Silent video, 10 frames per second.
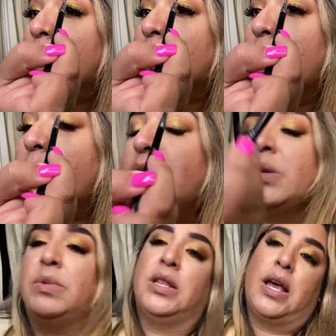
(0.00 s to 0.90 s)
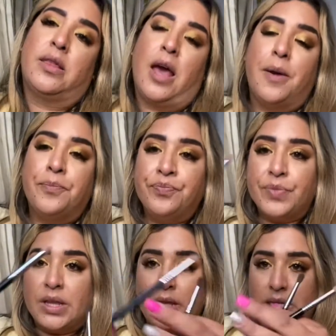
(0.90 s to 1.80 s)
So I would do something like that.
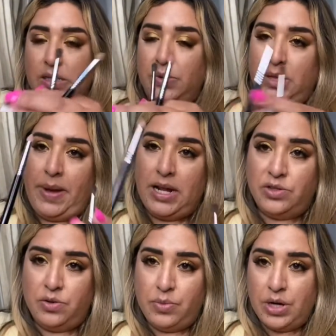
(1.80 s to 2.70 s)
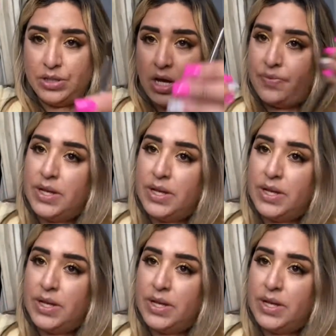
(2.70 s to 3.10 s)
This is with the pencil brush.